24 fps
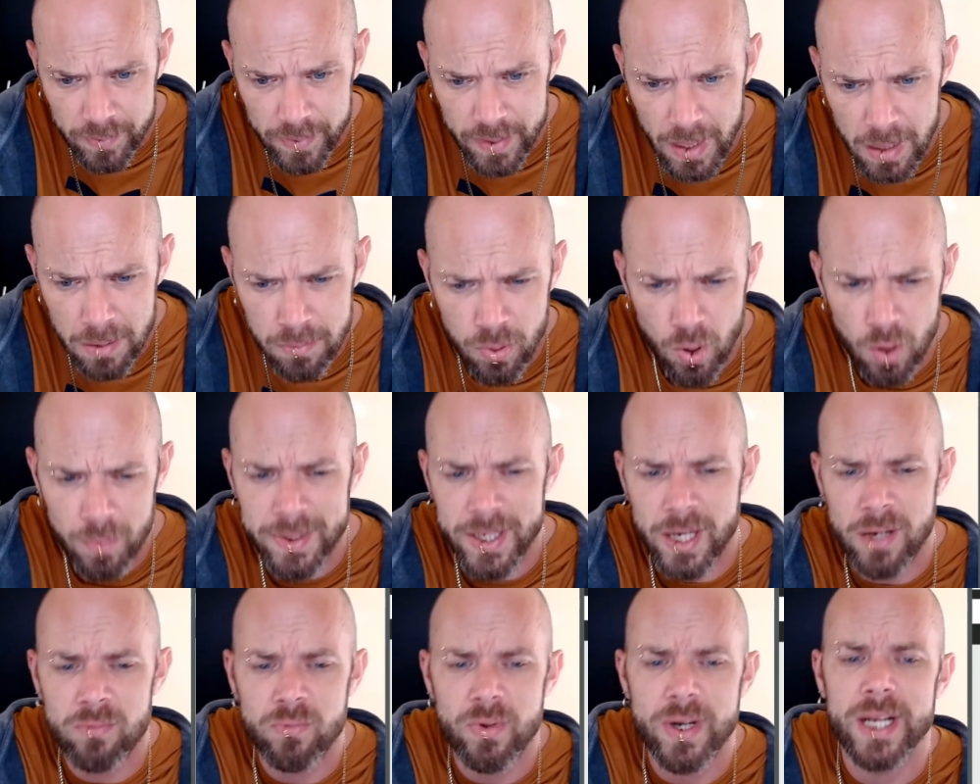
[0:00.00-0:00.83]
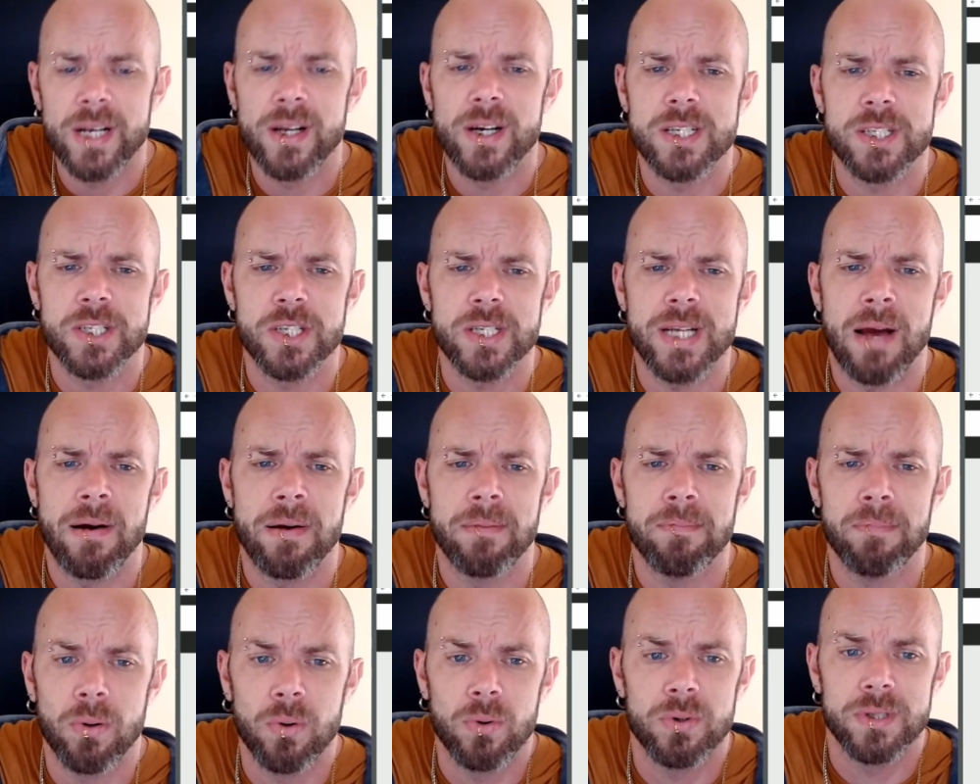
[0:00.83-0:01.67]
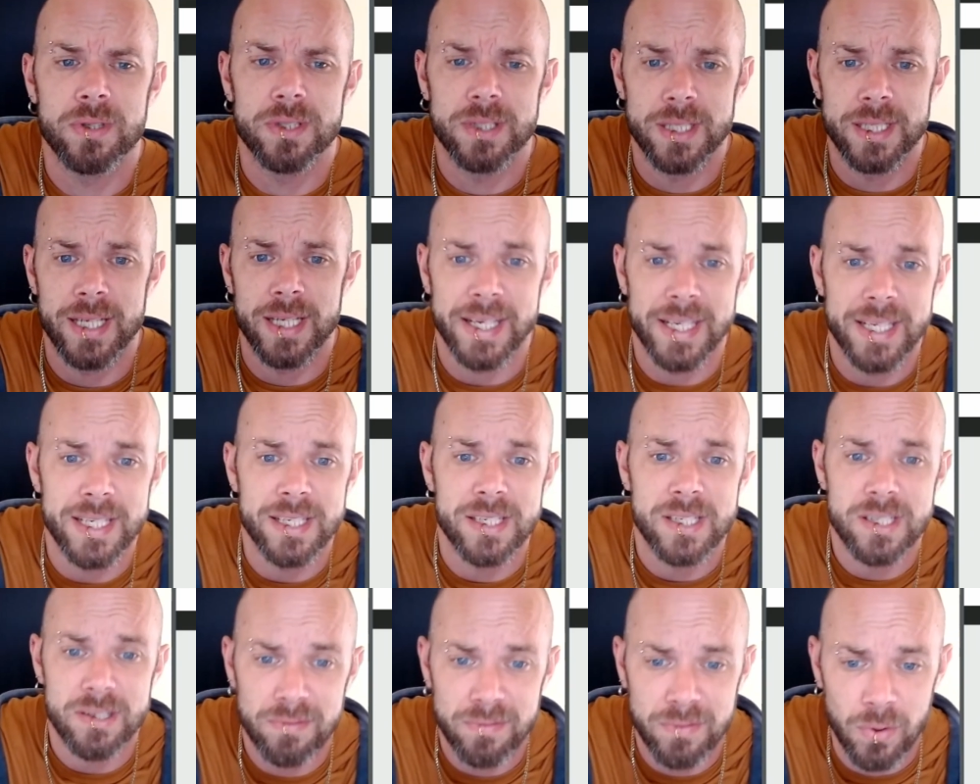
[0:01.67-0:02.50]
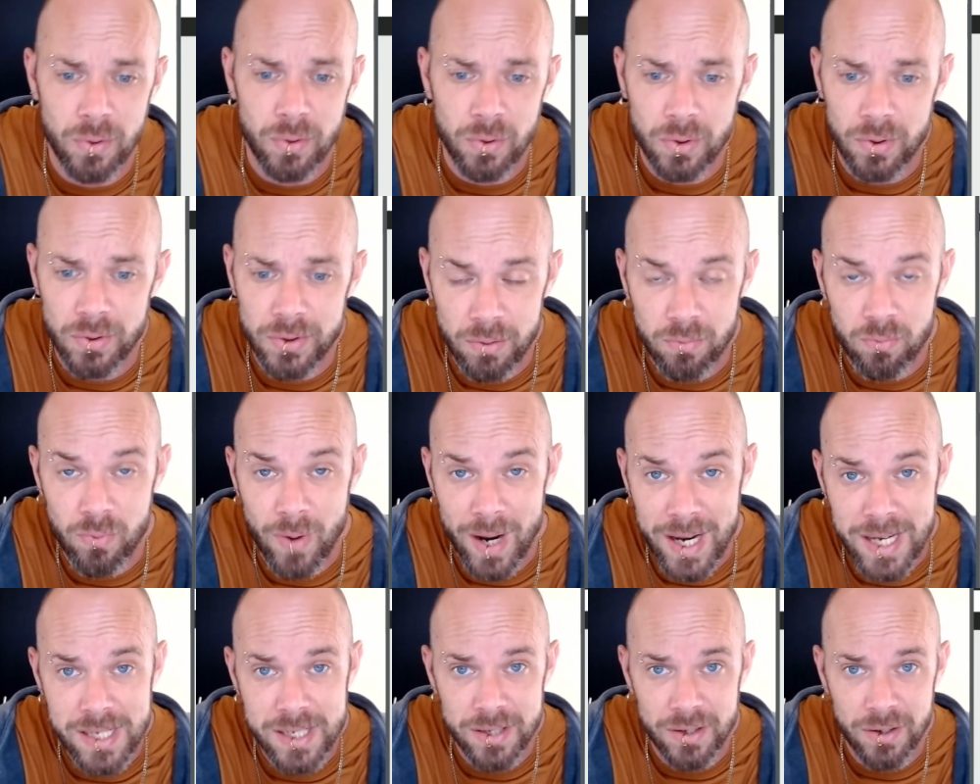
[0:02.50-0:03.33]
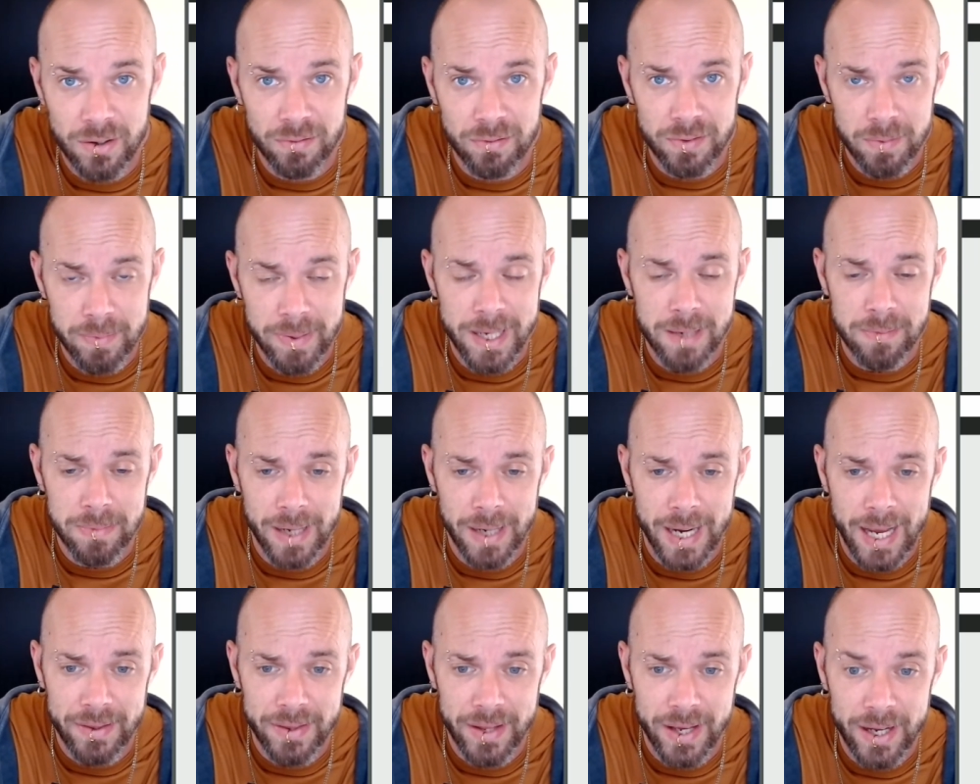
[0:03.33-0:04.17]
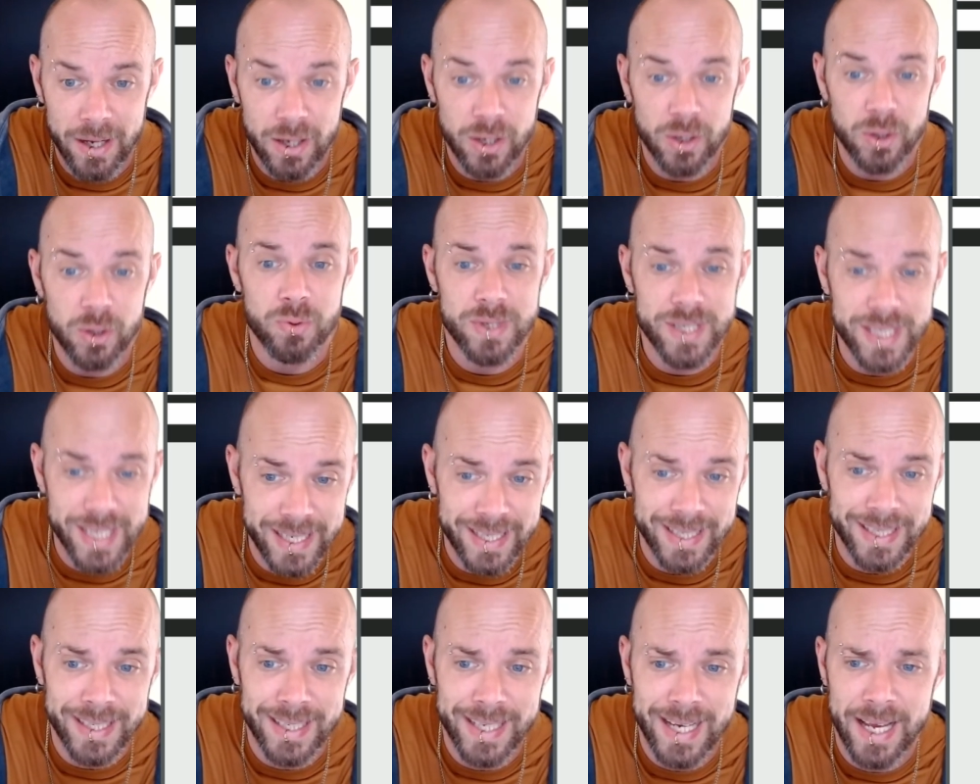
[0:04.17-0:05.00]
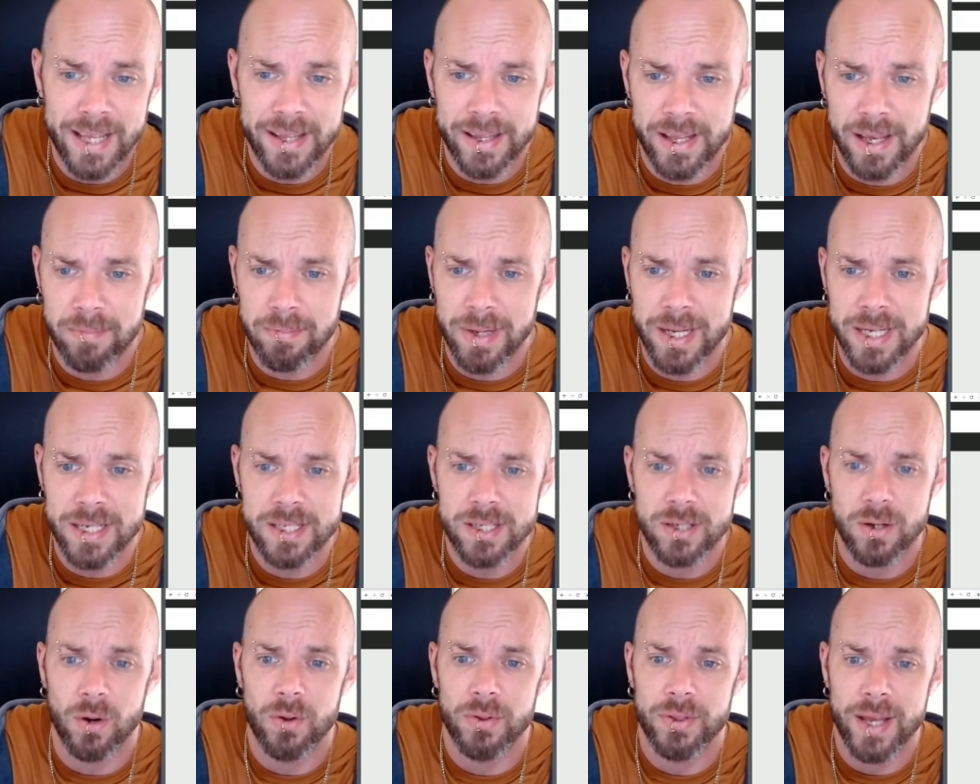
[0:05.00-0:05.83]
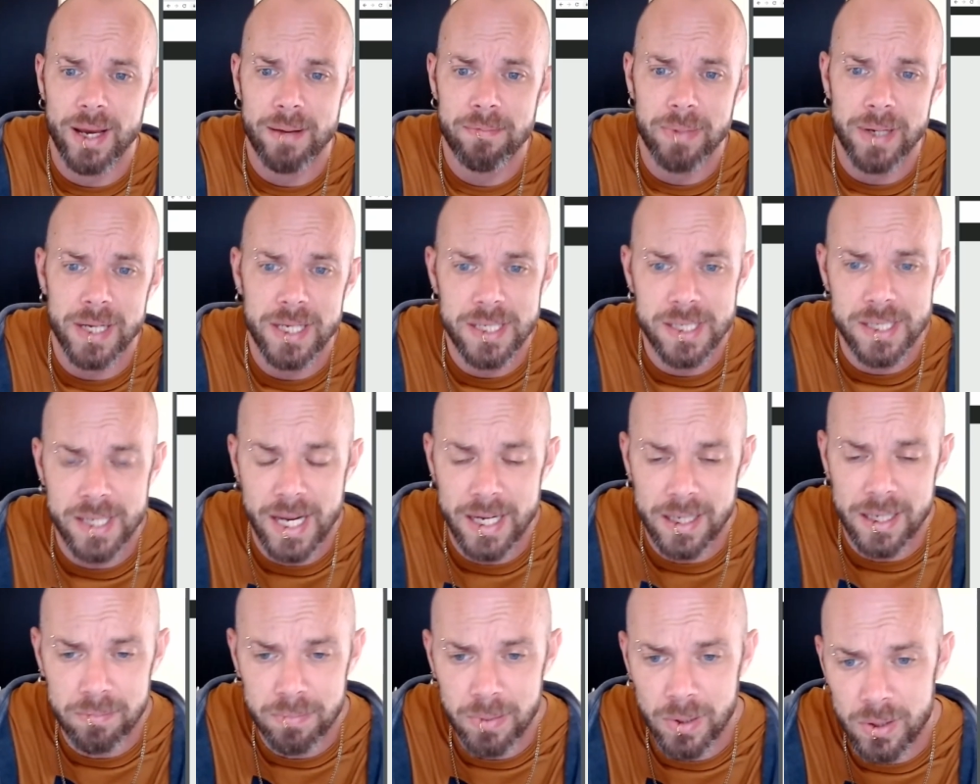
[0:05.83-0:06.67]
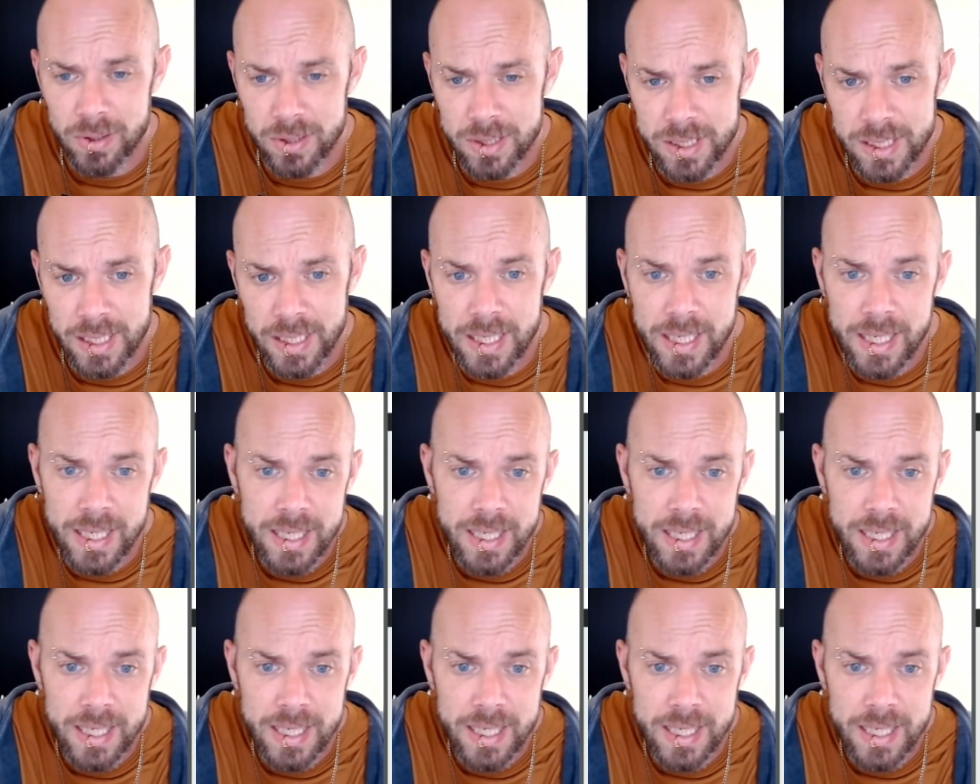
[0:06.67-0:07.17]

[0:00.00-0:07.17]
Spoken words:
probably don't realise just how important today is for the rest of the people out there who didn't get their mitts on that Beast Snagger box.